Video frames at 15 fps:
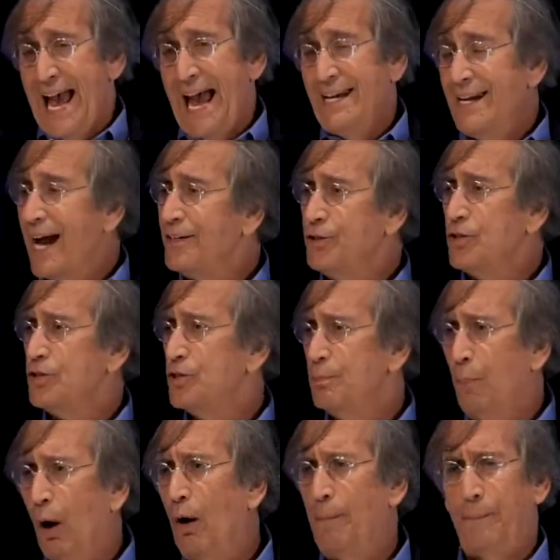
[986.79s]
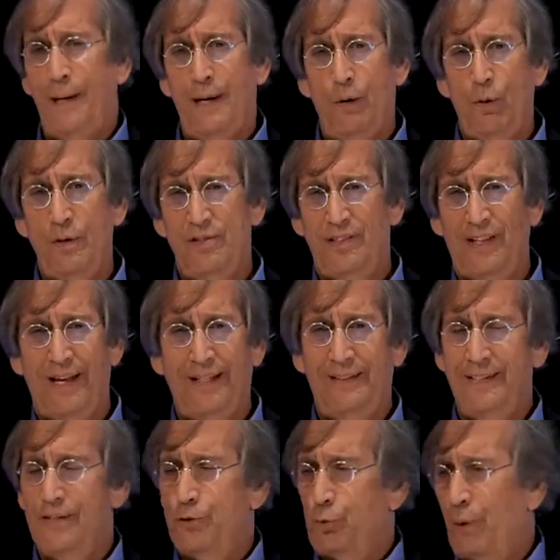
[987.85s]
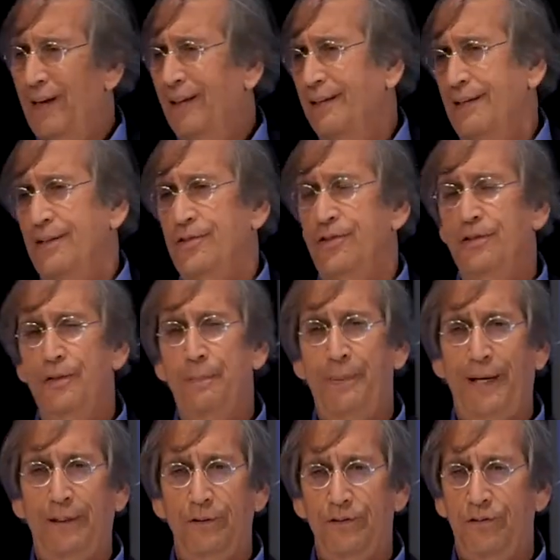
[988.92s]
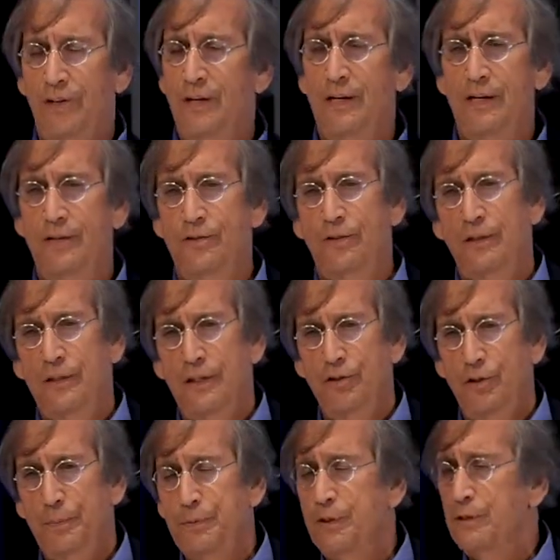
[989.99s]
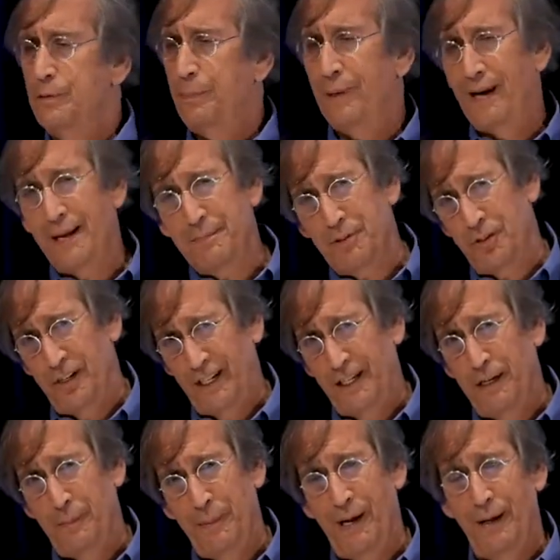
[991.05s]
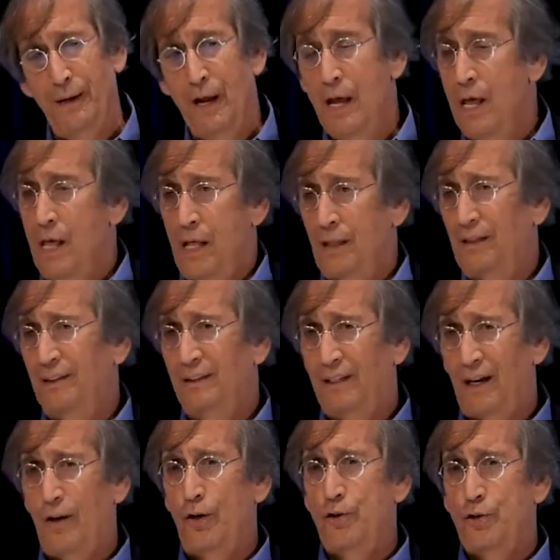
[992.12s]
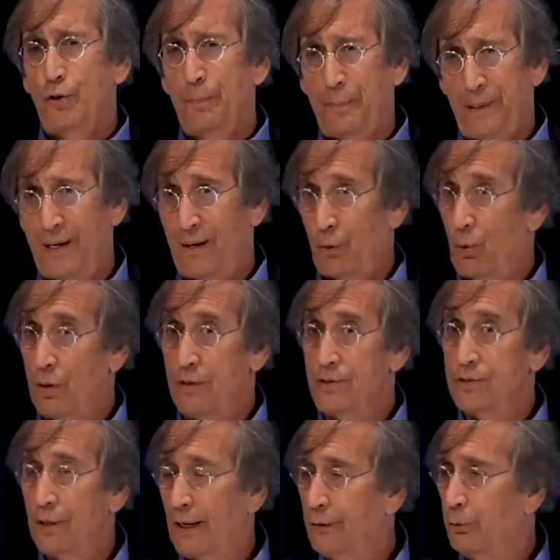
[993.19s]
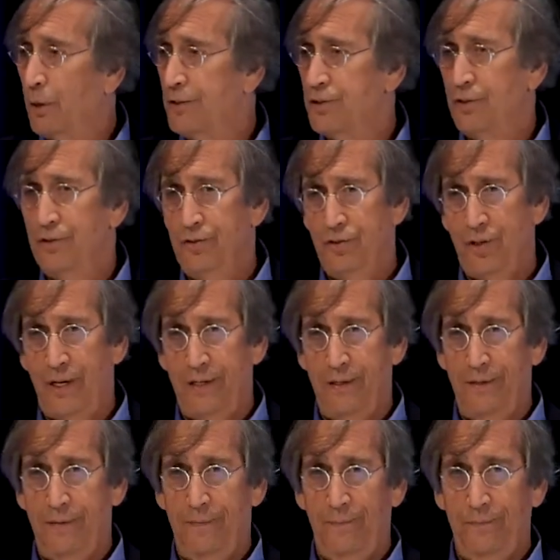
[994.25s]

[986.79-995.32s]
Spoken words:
and not just small powers like the Israelis and the Palestinians and the Egyptians, but I'm talking about larger powers like Russia and China.